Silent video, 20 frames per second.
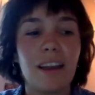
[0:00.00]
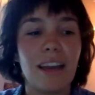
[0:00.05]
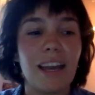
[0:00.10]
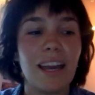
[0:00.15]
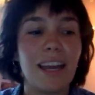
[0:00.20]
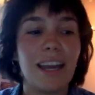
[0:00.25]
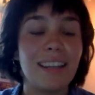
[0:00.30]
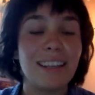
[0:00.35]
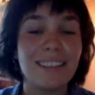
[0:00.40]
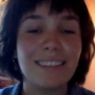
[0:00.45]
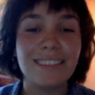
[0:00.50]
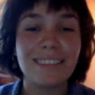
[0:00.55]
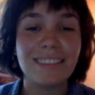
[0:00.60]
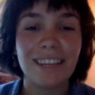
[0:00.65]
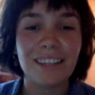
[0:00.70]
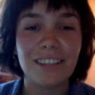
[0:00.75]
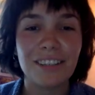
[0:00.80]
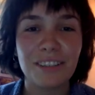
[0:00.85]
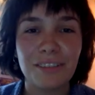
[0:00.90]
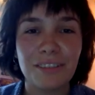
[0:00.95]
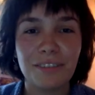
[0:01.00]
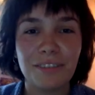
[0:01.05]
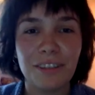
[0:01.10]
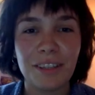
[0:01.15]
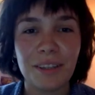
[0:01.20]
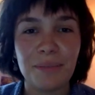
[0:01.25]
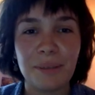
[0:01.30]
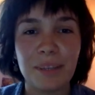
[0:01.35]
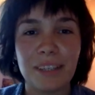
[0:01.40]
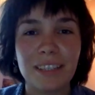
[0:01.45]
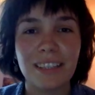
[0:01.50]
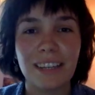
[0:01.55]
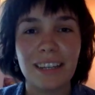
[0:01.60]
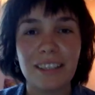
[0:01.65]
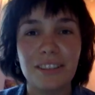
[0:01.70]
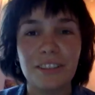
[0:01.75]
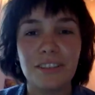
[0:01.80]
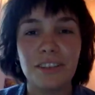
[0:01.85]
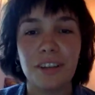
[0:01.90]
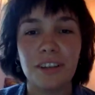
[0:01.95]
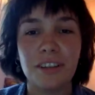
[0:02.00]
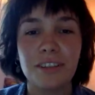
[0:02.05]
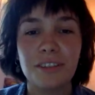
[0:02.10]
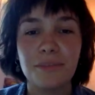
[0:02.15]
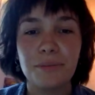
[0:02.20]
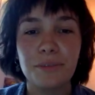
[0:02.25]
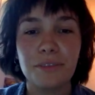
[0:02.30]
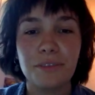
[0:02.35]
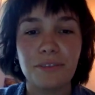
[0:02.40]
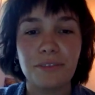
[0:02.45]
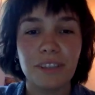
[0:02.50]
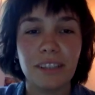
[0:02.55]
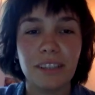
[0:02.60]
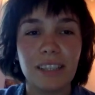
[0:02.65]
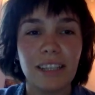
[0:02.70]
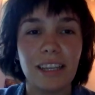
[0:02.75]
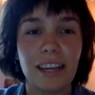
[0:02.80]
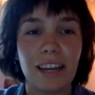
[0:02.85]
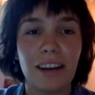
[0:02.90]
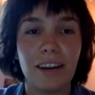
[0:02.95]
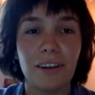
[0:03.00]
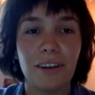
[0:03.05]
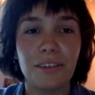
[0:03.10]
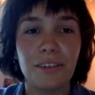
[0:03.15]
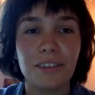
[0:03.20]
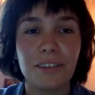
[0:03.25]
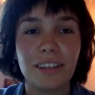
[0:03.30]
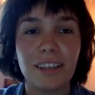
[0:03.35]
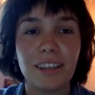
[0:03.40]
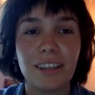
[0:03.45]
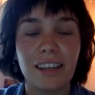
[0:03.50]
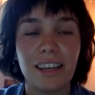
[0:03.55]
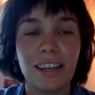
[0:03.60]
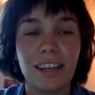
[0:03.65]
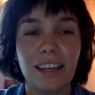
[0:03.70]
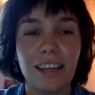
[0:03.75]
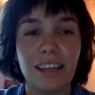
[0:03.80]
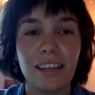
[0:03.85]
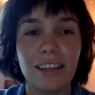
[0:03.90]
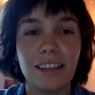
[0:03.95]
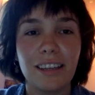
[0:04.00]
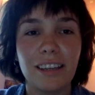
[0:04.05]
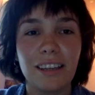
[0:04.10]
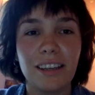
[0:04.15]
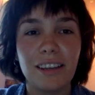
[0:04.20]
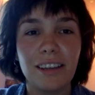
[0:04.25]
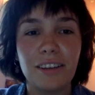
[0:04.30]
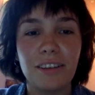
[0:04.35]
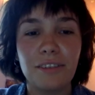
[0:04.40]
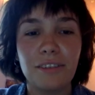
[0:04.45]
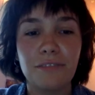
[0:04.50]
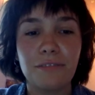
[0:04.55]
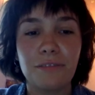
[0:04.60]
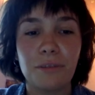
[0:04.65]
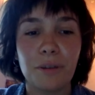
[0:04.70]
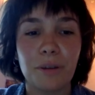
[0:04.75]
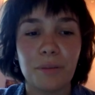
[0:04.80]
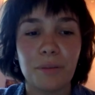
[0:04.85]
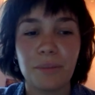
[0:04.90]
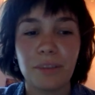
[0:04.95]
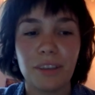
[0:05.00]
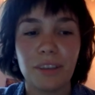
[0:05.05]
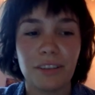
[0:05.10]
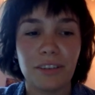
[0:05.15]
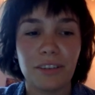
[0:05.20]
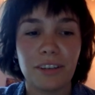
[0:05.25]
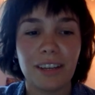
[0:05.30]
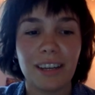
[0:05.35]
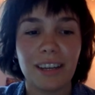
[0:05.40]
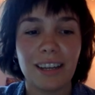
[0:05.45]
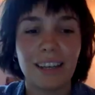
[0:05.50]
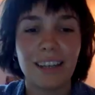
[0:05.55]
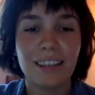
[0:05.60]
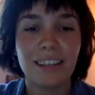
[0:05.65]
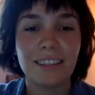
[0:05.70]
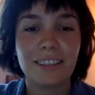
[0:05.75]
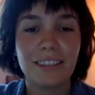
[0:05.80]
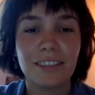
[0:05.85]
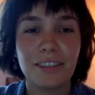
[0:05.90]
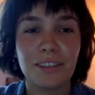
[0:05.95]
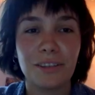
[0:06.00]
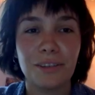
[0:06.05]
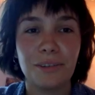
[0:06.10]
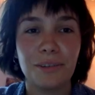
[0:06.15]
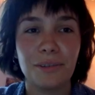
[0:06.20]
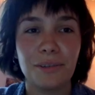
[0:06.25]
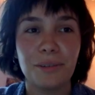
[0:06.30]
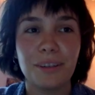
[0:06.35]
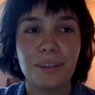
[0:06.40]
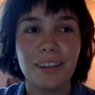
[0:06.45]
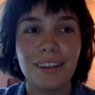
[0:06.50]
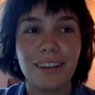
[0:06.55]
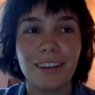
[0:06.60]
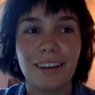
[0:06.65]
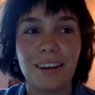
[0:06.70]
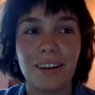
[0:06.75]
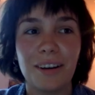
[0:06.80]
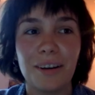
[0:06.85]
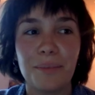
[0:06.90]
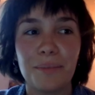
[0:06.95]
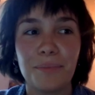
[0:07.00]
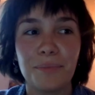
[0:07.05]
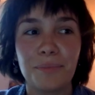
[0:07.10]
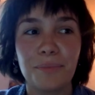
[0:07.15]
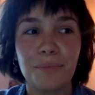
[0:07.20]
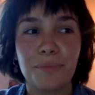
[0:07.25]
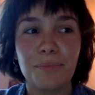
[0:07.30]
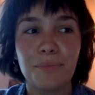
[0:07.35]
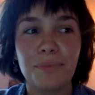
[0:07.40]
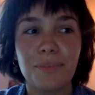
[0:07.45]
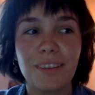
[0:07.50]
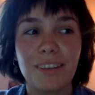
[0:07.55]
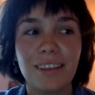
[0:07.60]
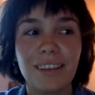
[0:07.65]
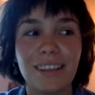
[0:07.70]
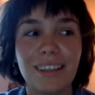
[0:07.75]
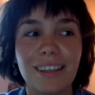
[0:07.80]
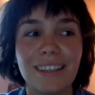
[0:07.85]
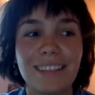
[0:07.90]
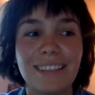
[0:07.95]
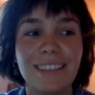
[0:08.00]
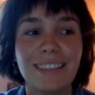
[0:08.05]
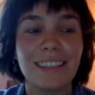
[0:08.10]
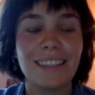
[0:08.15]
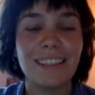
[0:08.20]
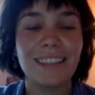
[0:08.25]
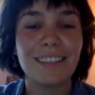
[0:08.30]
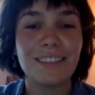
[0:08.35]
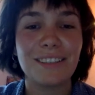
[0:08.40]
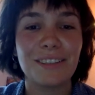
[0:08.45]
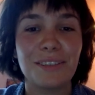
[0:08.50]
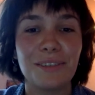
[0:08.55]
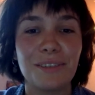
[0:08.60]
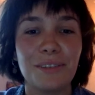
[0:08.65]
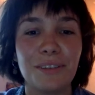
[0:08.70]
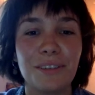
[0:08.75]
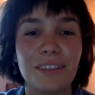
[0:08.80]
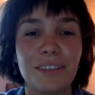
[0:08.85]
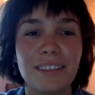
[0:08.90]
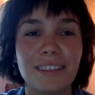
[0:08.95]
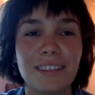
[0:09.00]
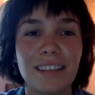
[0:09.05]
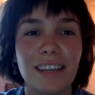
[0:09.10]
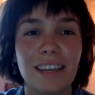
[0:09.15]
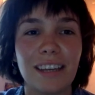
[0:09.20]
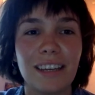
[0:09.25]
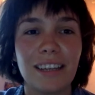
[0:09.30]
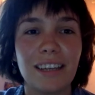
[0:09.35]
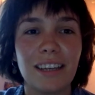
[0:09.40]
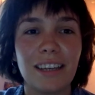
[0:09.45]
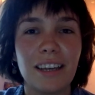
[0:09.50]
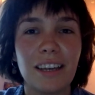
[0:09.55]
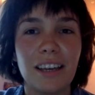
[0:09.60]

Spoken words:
And this is actually funny, because I just was filling out a form the other day to get a ticket to this like